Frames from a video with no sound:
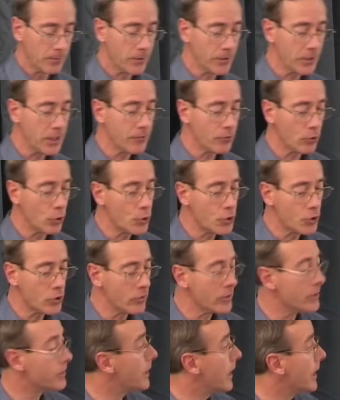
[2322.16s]
But the
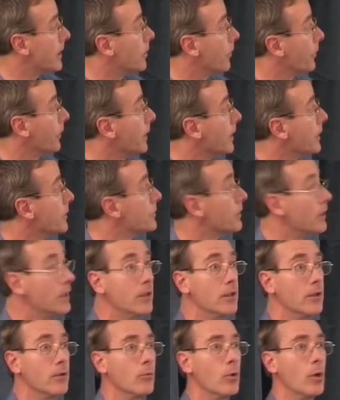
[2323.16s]
evolutionary take on it is
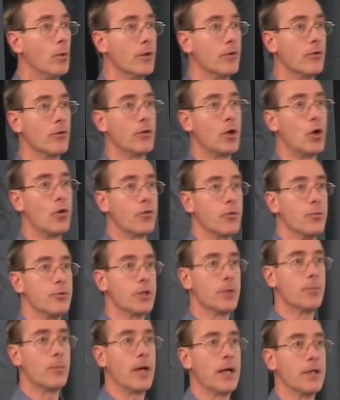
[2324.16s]
well, we've evolved from
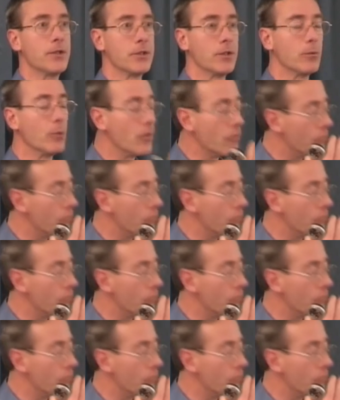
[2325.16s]
chimpanzee,